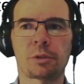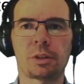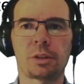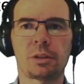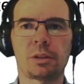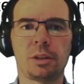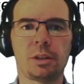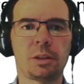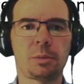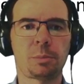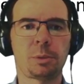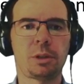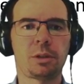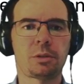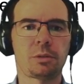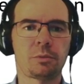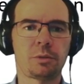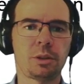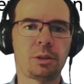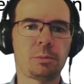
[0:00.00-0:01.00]
state space
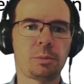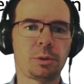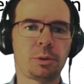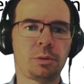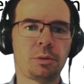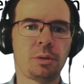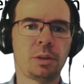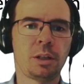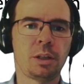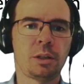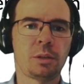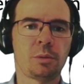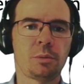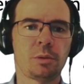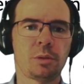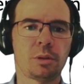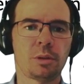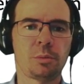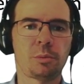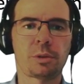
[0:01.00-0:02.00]
of W
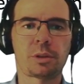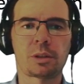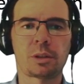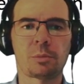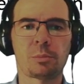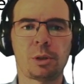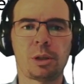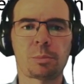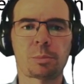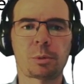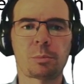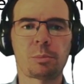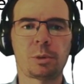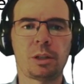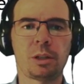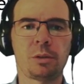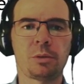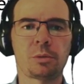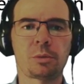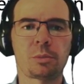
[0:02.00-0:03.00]
with some upper
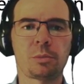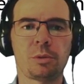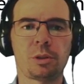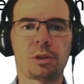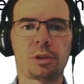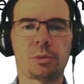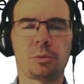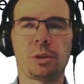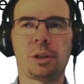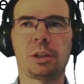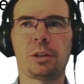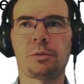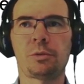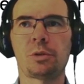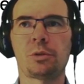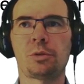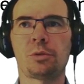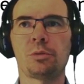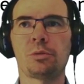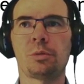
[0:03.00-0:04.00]
bound, which we have to
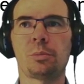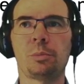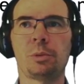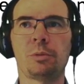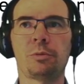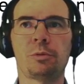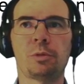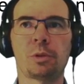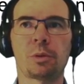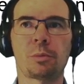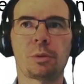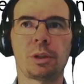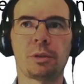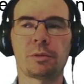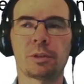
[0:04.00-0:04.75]
choose before we even